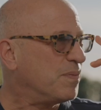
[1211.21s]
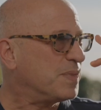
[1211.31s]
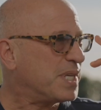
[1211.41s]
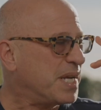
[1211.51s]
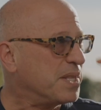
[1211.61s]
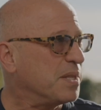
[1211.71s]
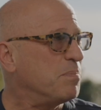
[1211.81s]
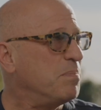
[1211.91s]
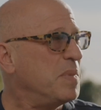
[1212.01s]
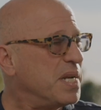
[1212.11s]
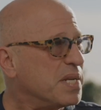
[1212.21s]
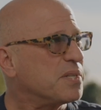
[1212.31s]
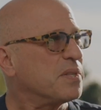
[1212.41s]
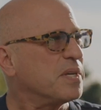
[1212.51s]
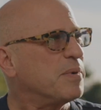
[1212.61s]
taken the minute
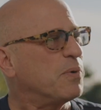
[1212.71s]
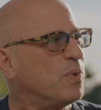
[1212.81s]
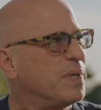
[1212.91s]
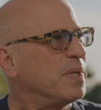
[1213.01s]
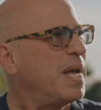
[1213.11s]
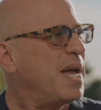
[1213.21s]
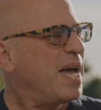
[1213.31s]
to think about, well,